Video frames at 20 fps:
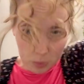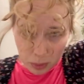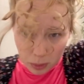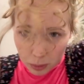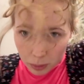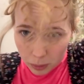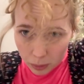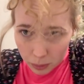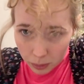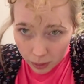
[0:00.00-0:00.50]

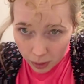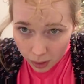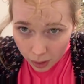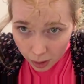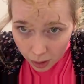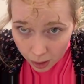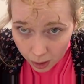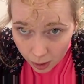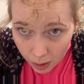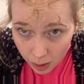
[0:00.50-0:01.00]
Pull
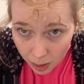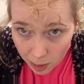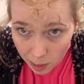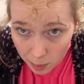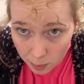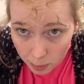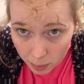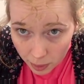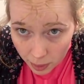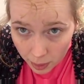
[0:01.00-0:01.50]
up
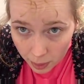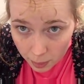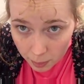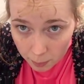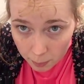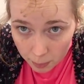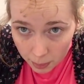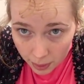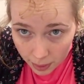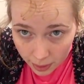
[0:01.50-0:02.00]

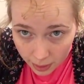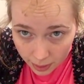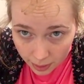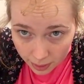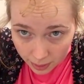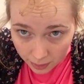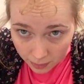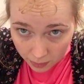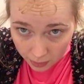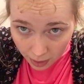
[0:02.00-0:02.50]
and
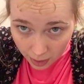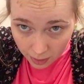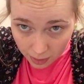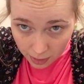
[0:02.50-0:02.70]
pin that